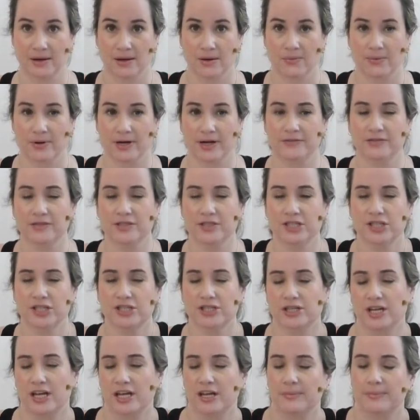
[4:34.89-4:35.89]
Whatever
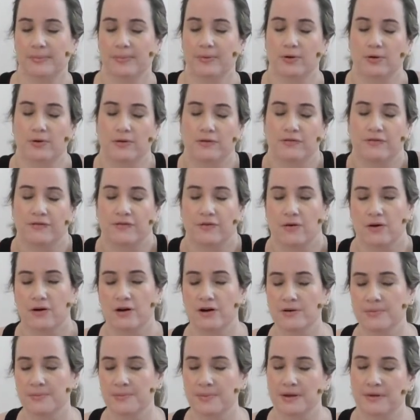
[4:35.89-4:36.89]
shape or
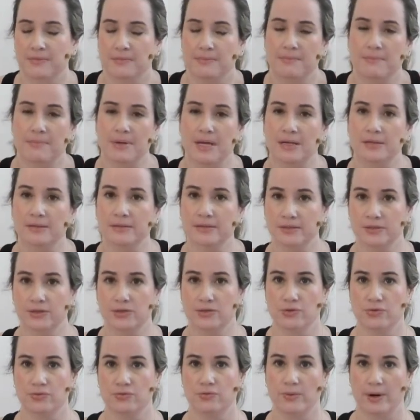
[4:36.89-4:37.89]
form meets
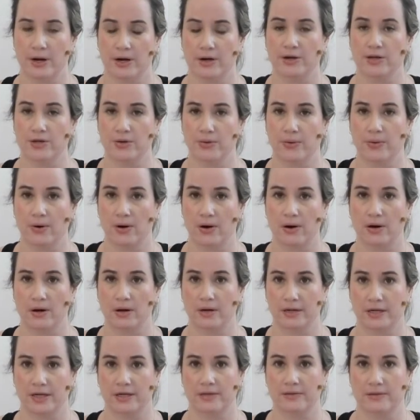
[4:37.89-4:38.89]
you where you
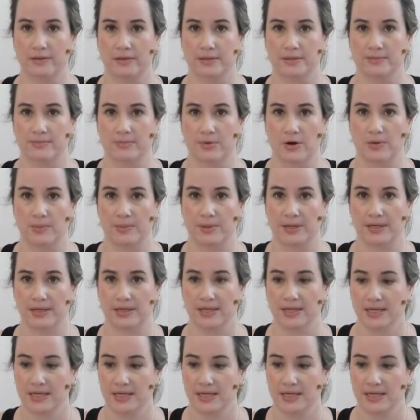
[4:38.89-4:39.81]
are in this moment